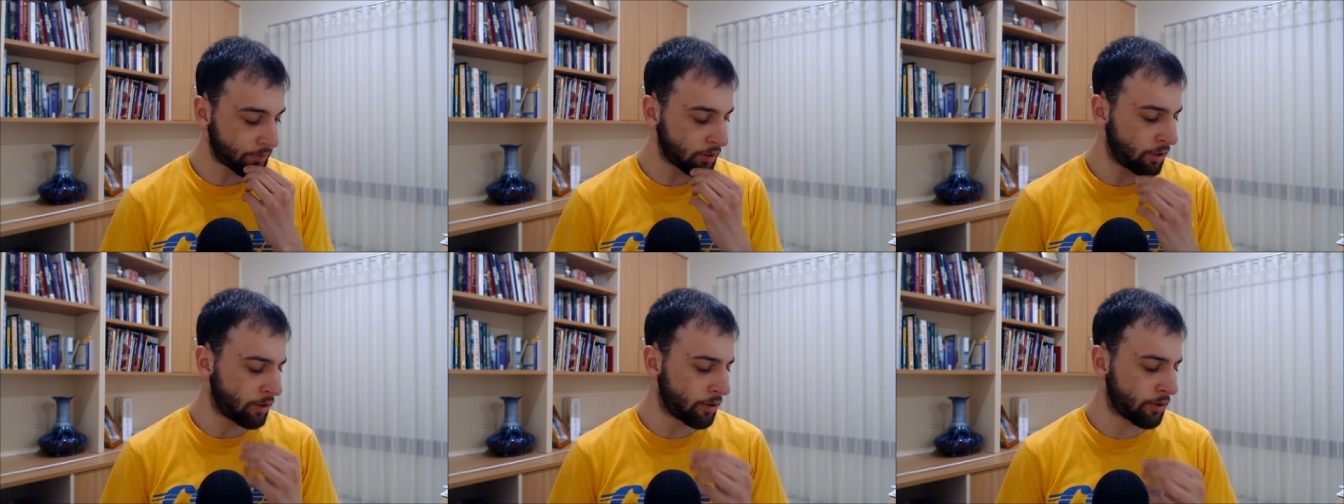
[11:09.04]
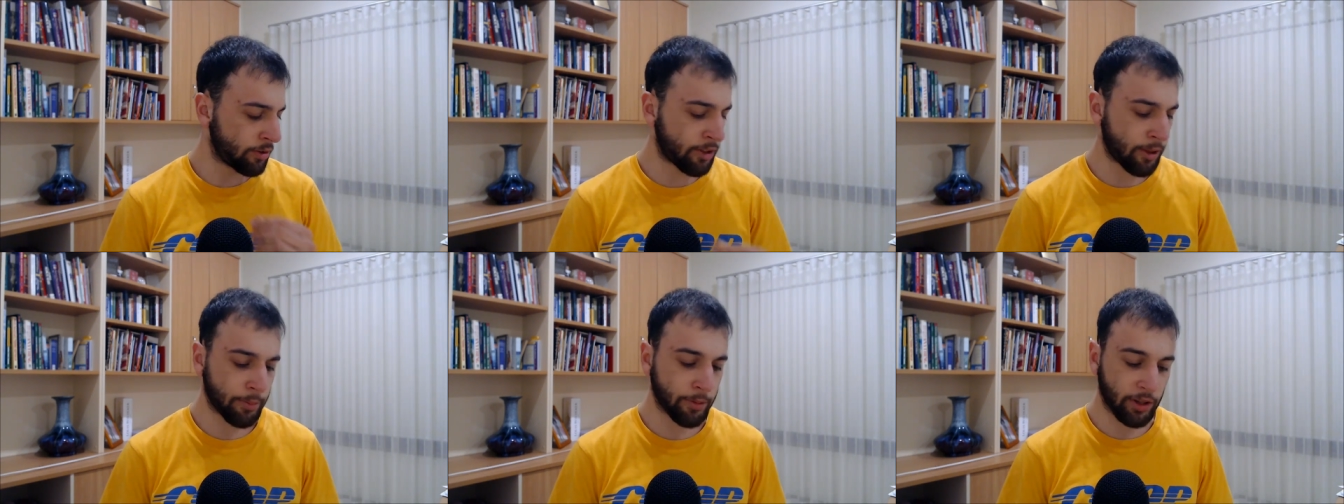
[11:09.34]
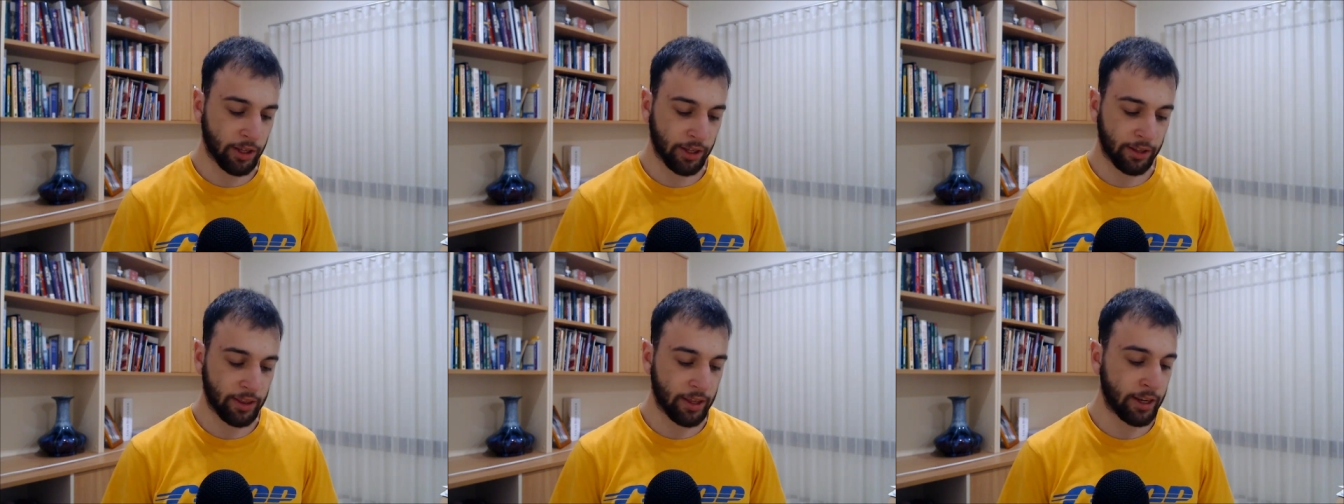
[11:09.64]
Something
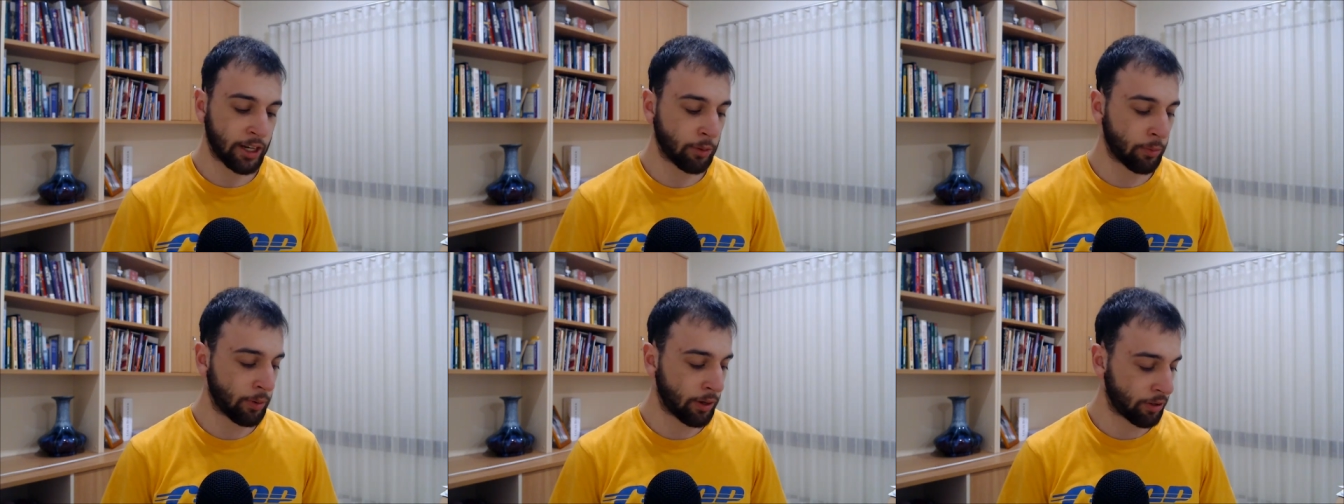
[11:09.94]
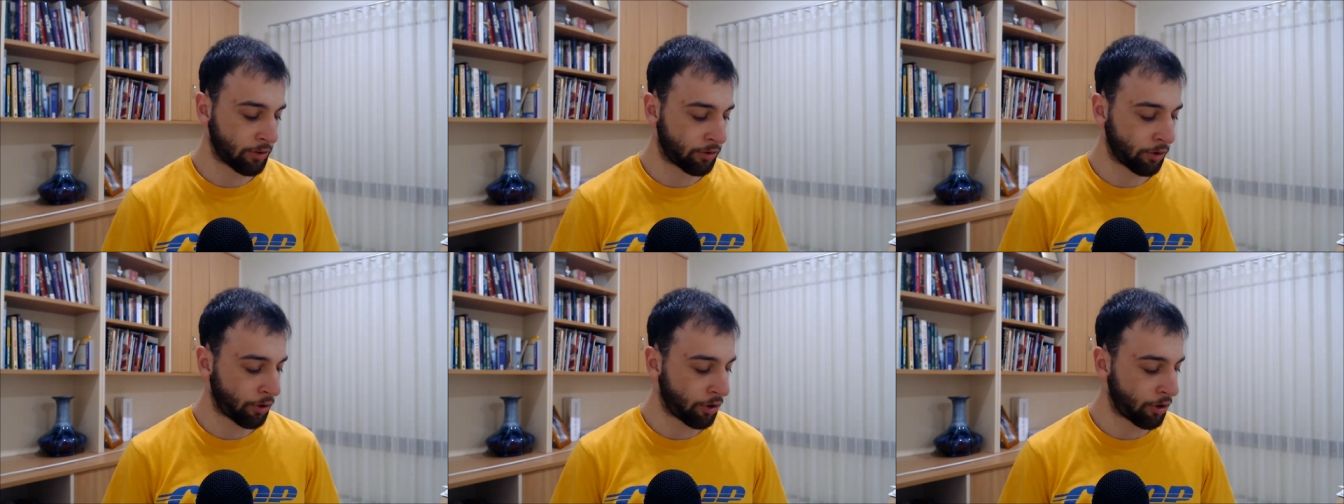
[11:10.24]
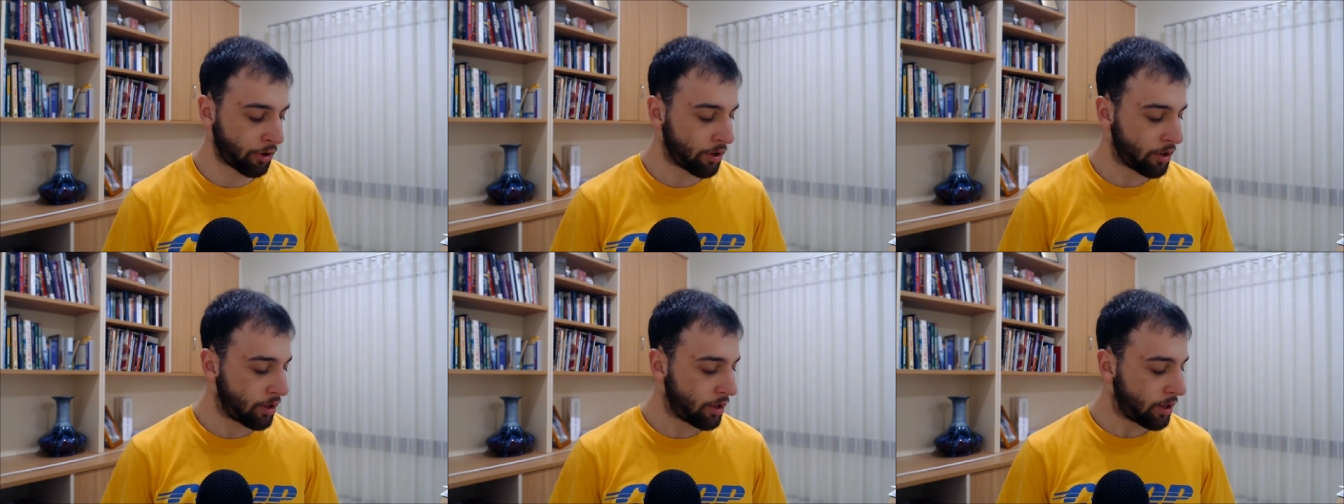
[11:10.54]
like that anyway. So
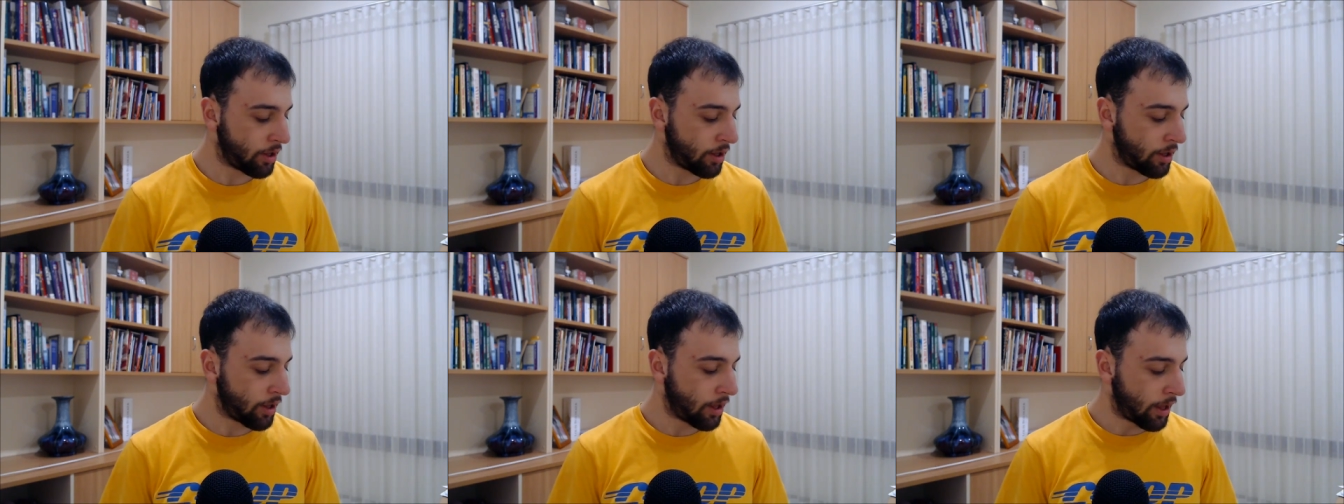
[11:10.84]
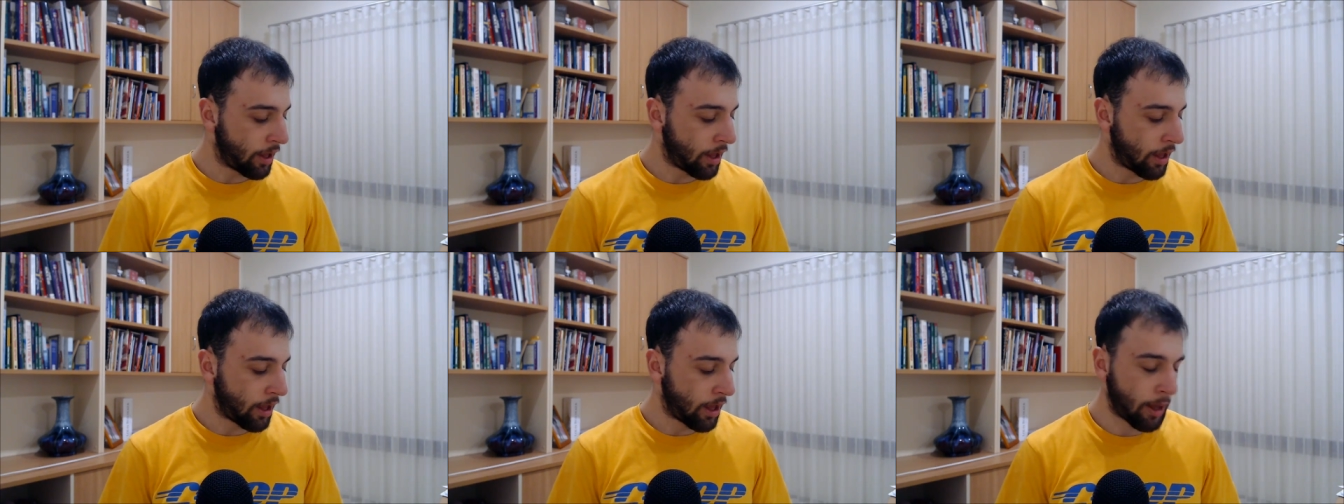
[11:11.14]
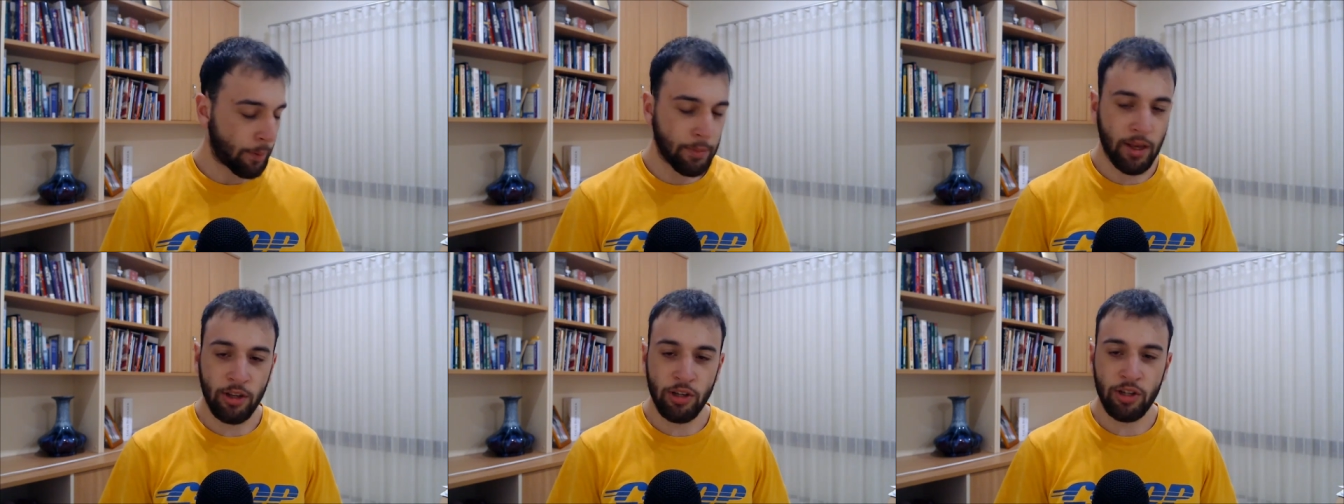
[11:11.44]

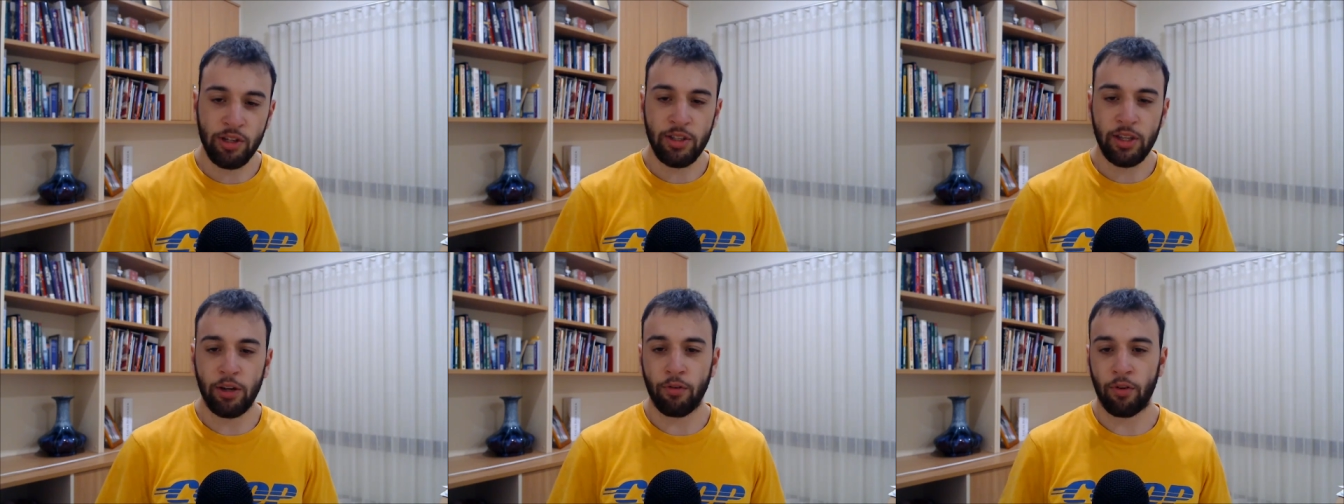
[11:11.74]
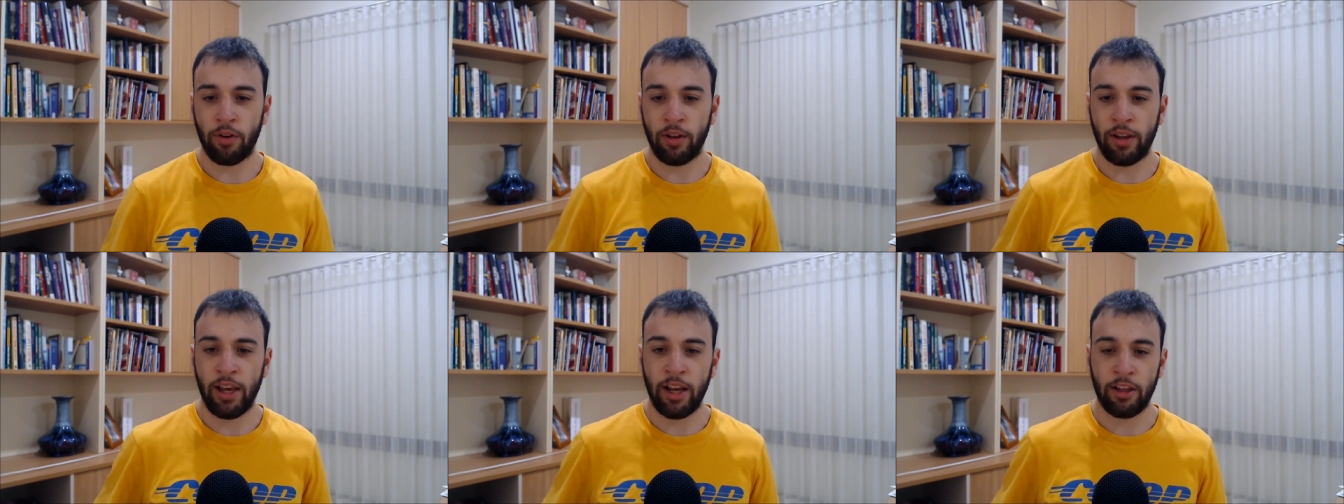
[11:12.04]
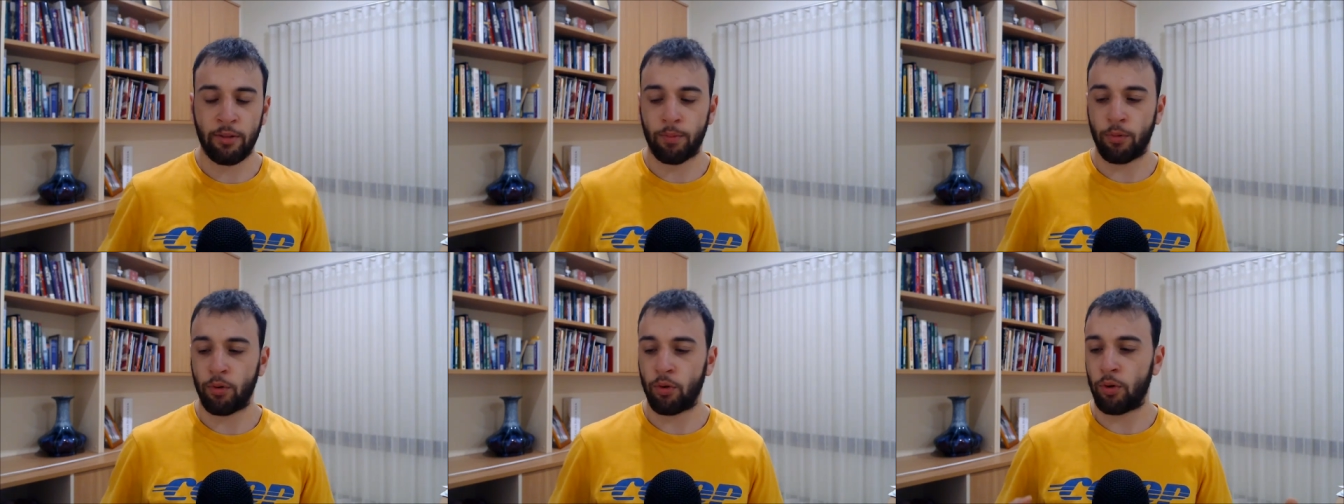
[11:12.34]
just need to
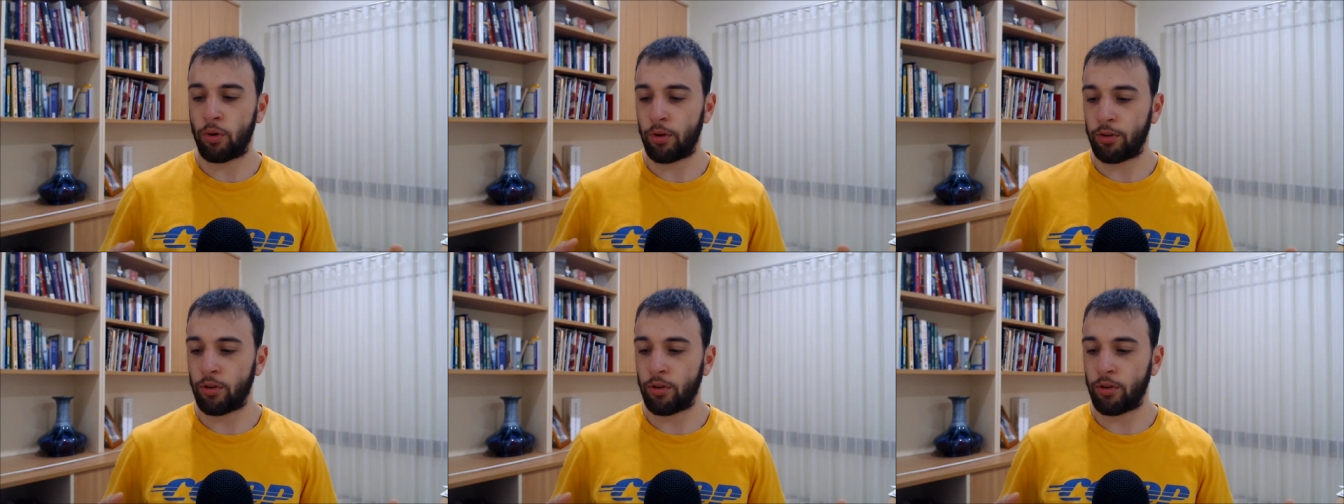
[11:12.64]
relax more,